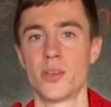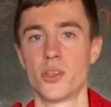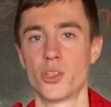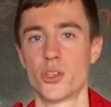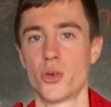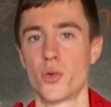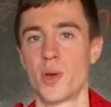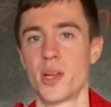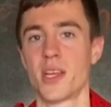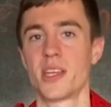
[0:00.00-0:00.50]

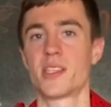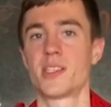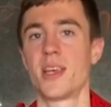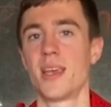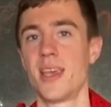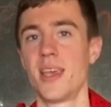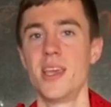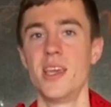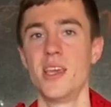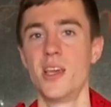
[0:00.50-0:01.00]
So when I
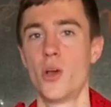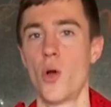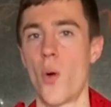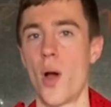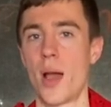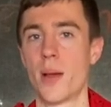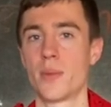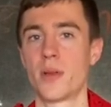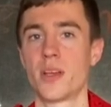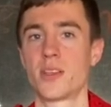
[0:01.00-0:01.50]
say ego,
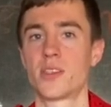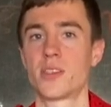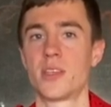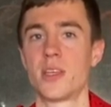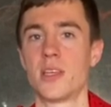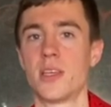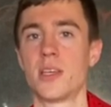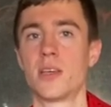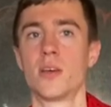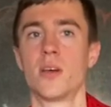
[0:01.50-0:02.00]
I'm not
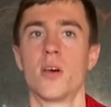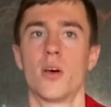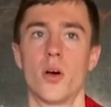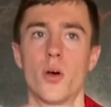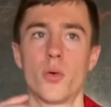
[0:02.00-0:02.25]
saying,